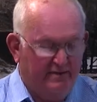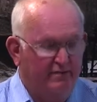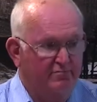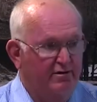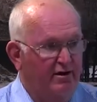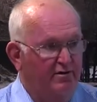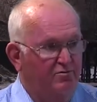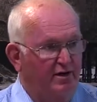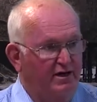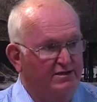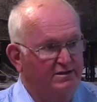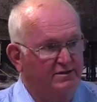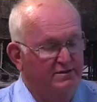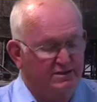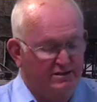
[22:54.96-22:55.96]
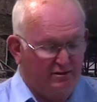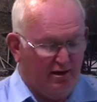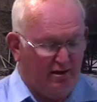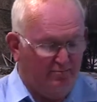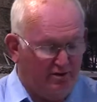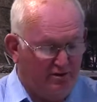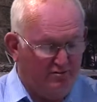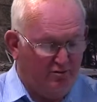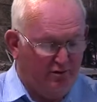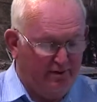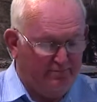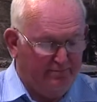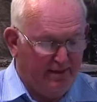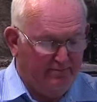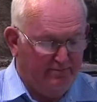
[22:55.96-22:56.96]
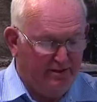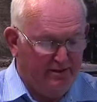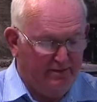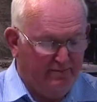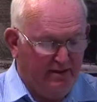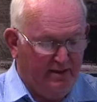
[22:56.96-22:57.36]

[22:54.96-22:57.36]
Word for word: The roadways at this time were quite bumpy,